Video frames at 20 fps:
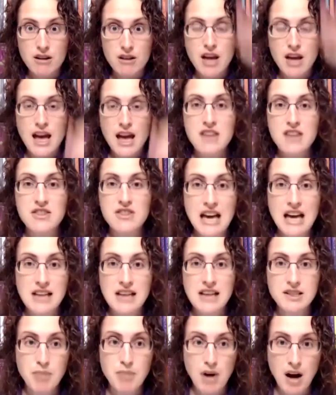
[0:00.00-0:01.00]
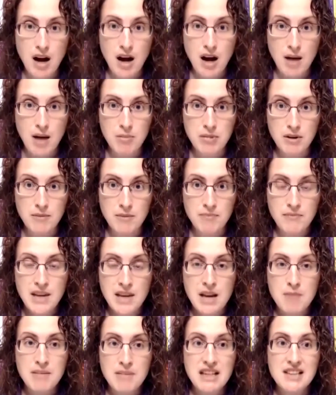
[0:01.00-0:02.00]
And that's a problem,
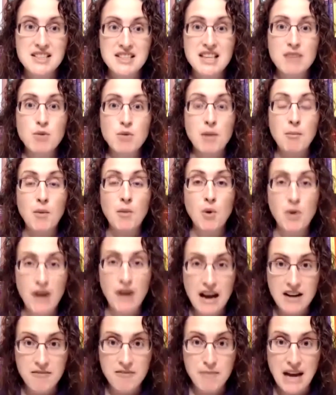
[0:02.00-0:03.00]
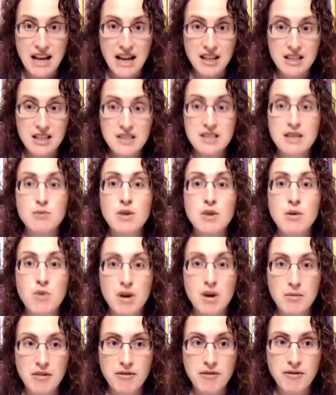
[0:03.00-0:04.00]
because then we're more out of balance than we were
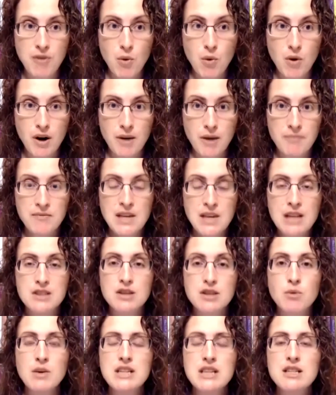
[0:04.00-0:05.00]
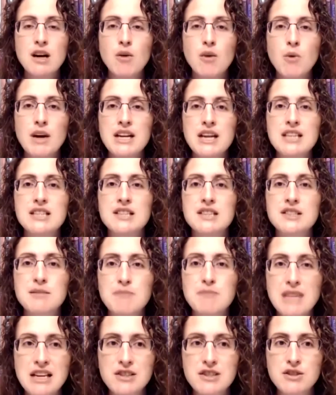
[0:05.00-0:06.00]
before. So we don't want to
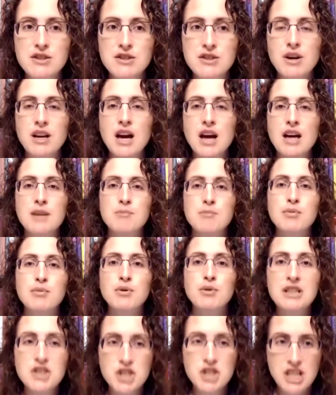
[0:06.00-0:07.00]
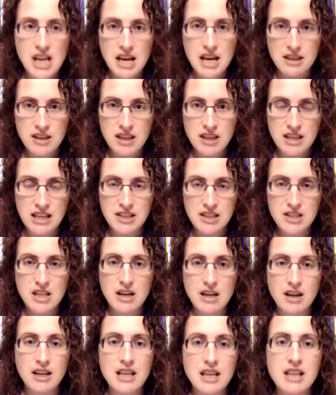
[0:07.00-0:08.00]
dismiss or not appreciate the things that
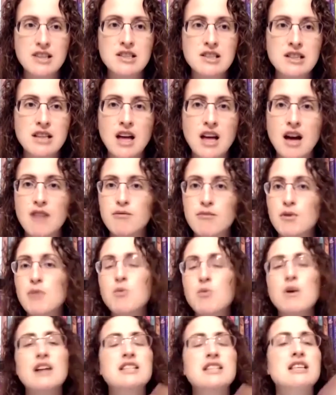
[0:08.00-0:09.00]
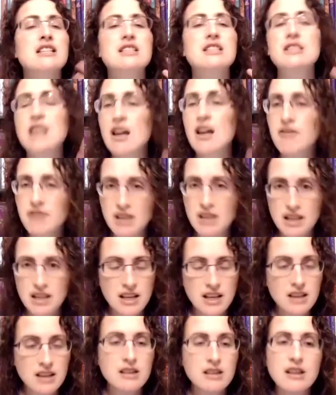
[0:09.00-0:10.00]
our kids love. We want to definitely
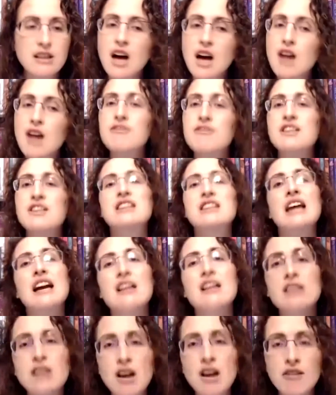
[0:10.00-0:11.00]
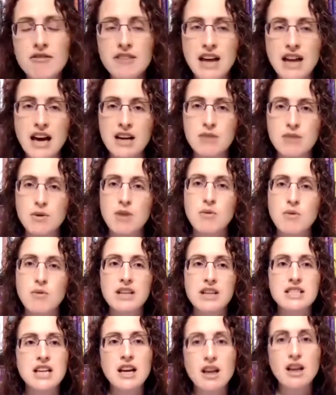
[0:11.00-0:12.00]
love that they love that, and we want
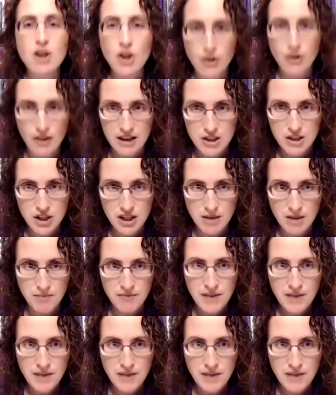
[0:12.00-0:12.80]
to encourage them.